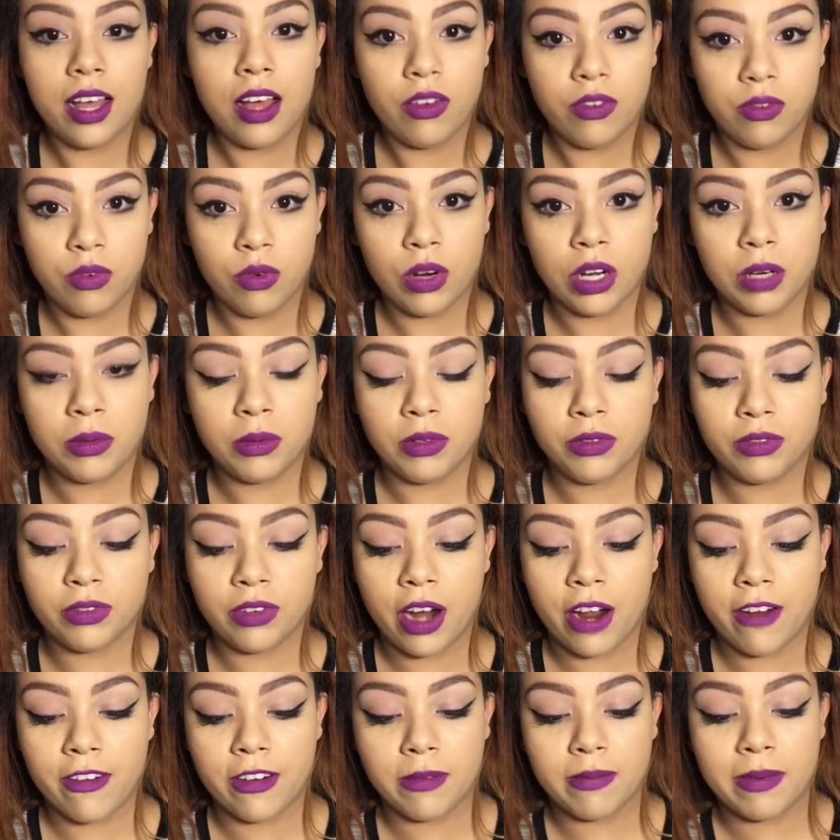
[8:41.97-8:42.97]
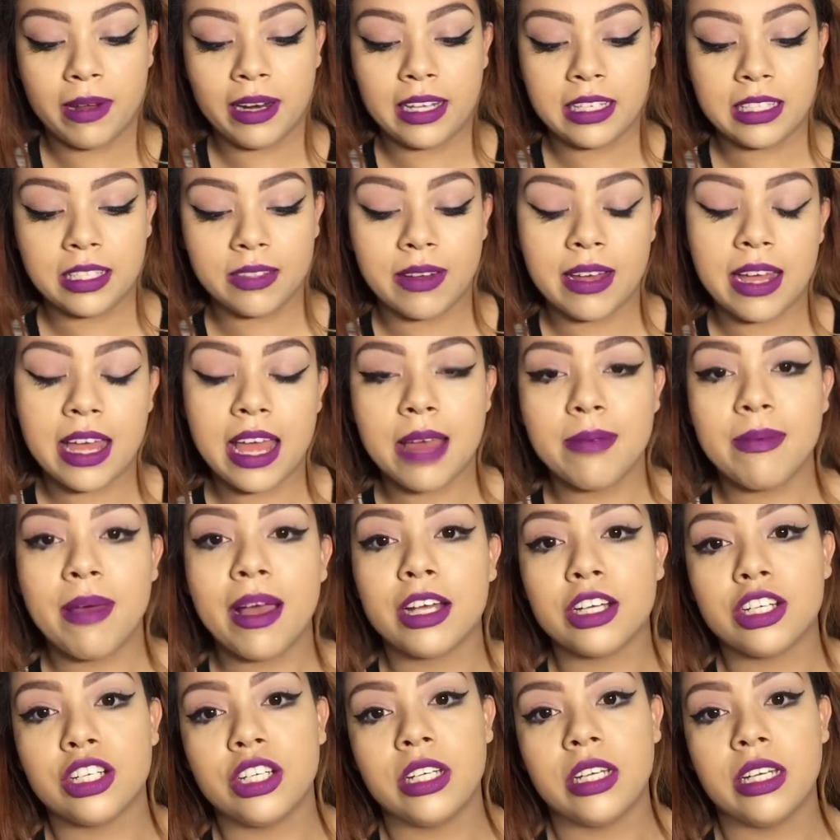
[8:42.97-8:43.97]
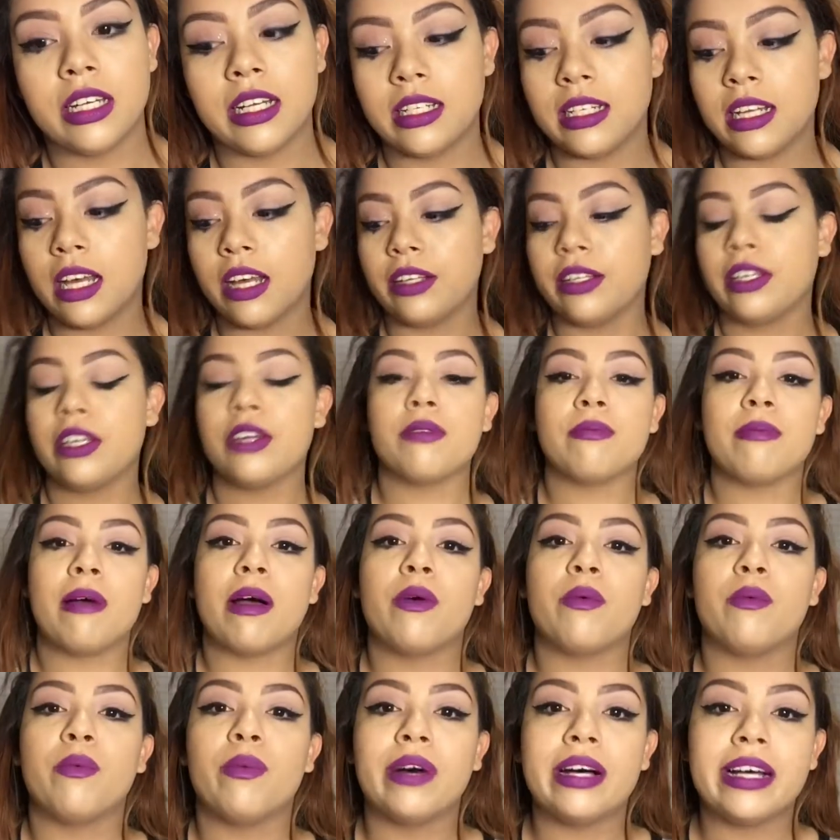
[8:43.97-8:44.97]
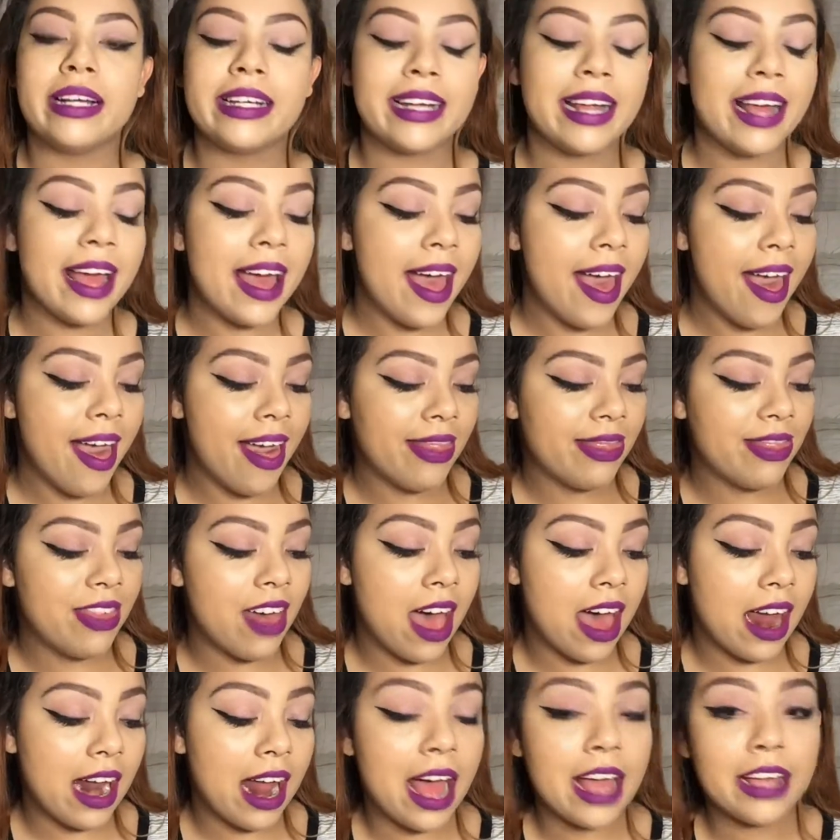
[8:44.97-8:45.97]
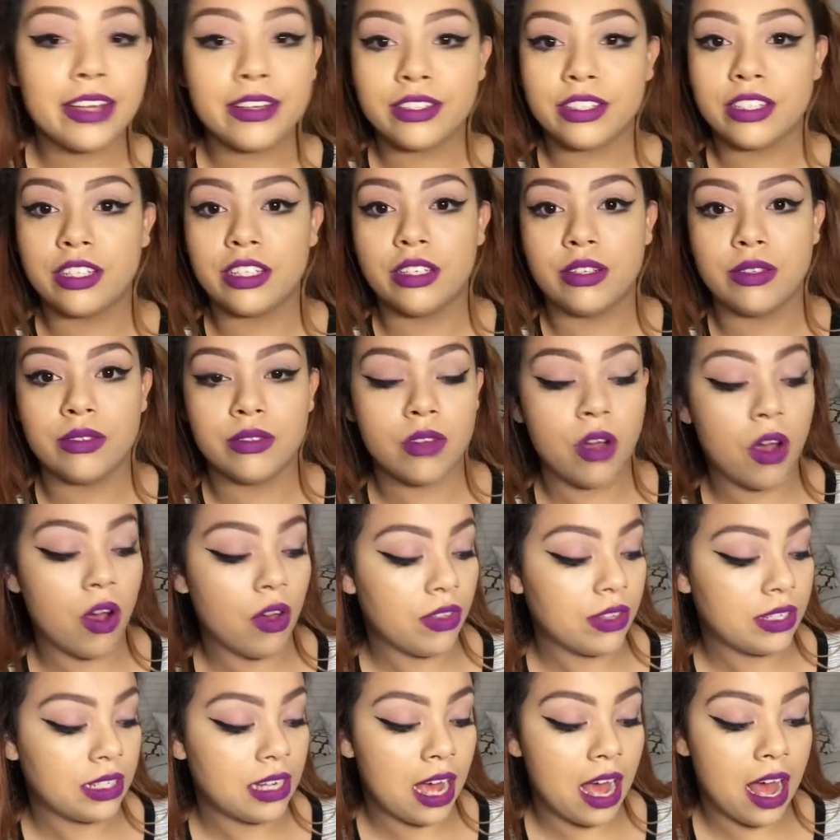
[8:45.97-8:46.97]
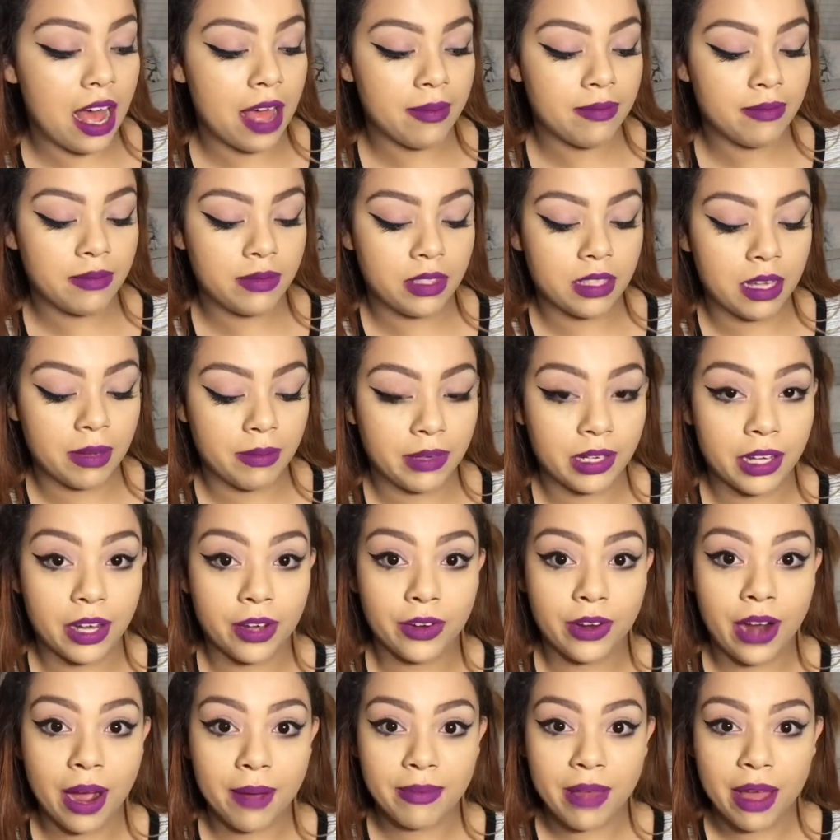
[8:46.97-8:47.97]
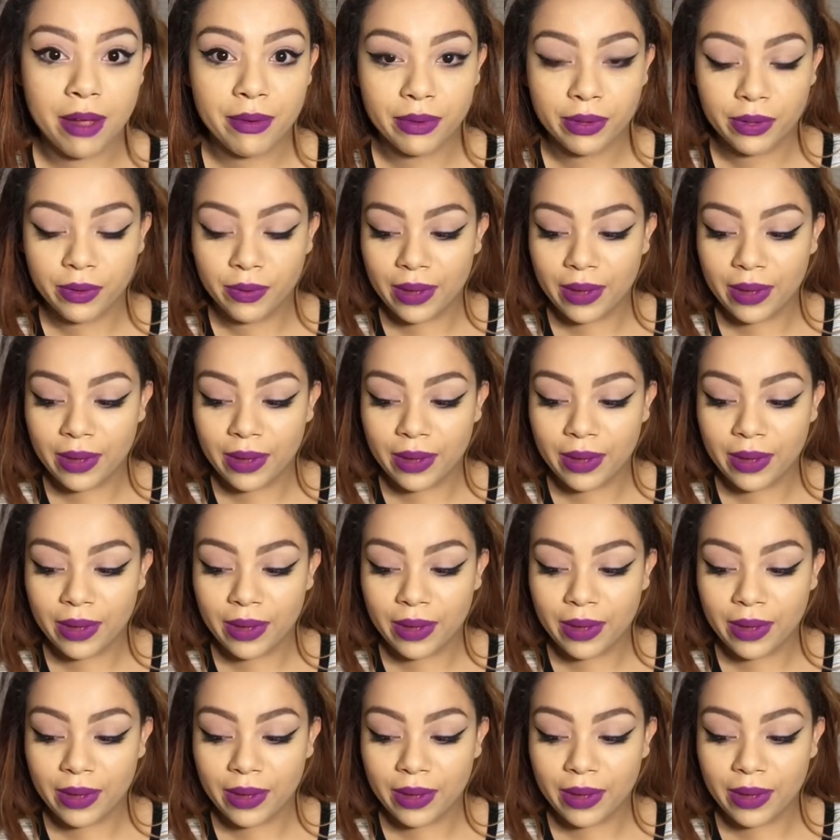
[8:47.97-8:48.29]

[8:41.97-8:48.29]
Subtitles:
affordable for everybody, so I am actually going to tell you about one that I used to use all the time, so I'm going to go grab that real